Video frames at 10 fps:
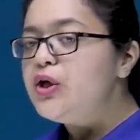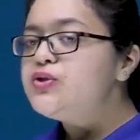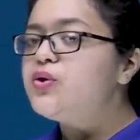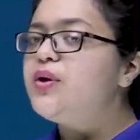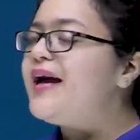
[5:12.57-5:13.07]

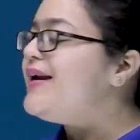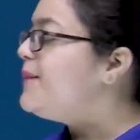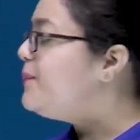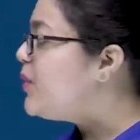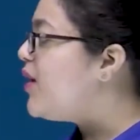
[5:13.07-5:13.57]
so that
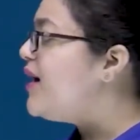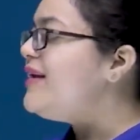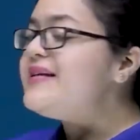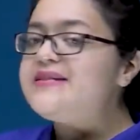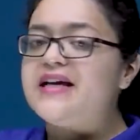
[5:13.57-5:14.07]

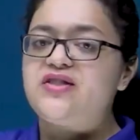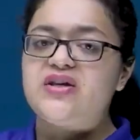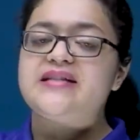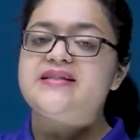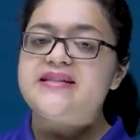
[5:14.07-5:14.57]
impurities such
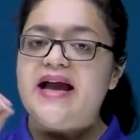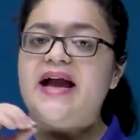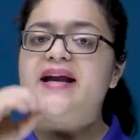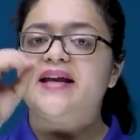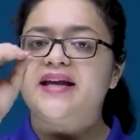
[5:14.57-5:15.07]
as
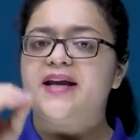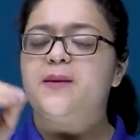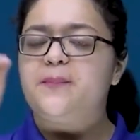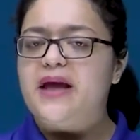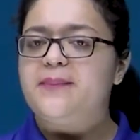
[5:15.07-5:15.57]
sand, grit,
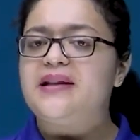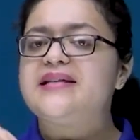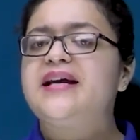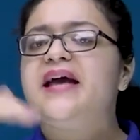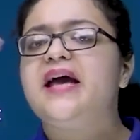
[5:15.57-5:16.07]
pebbles
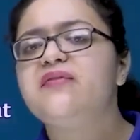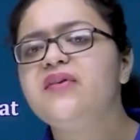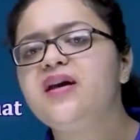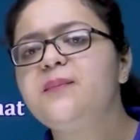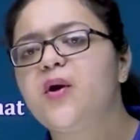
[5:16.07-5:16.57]
and heavy
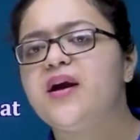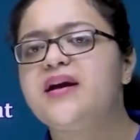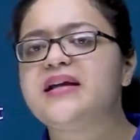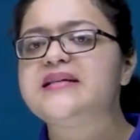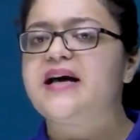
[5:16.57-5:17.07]

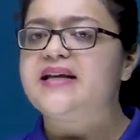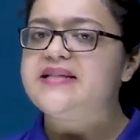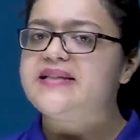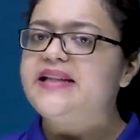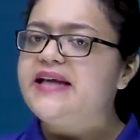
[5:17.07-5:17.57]
impurities are
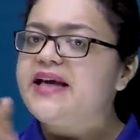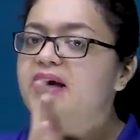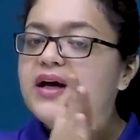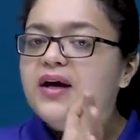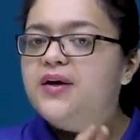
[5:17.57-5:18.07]
easily
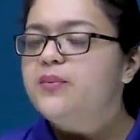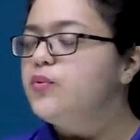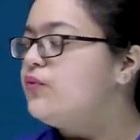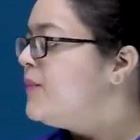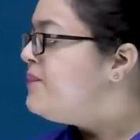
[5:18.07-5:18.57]

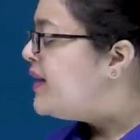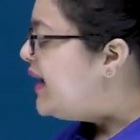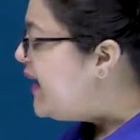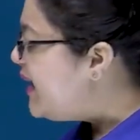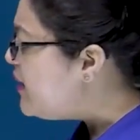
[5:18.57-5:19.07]
removed.
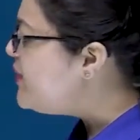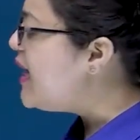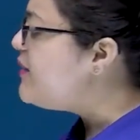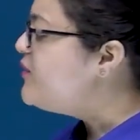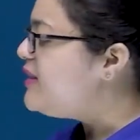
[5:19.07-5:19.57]
Here we
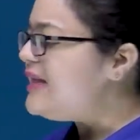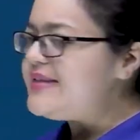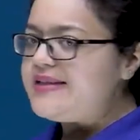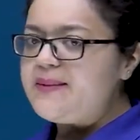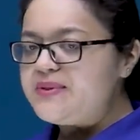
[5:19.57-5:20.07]
have three
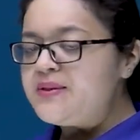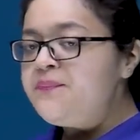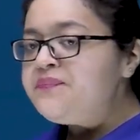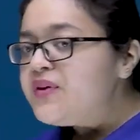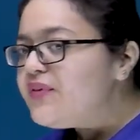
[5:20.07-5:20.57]
steps.
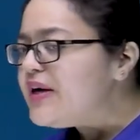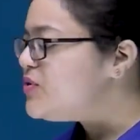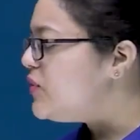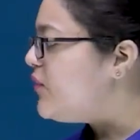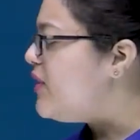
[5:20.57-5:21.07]
First
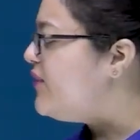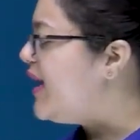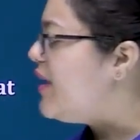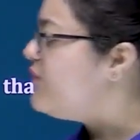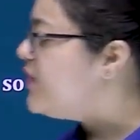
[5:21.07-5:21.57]
of all, we
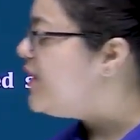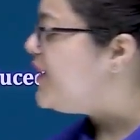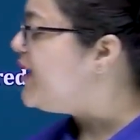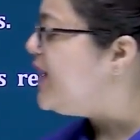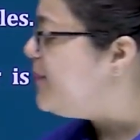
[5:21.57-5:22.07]
have
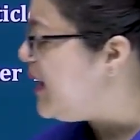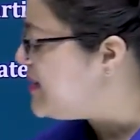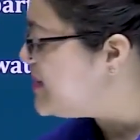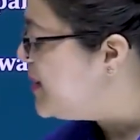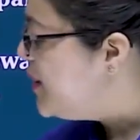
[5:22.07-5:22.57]
vertical
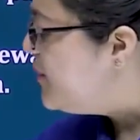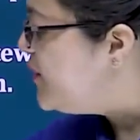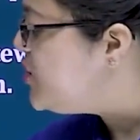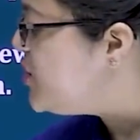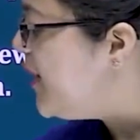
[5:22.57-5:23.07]
bars, which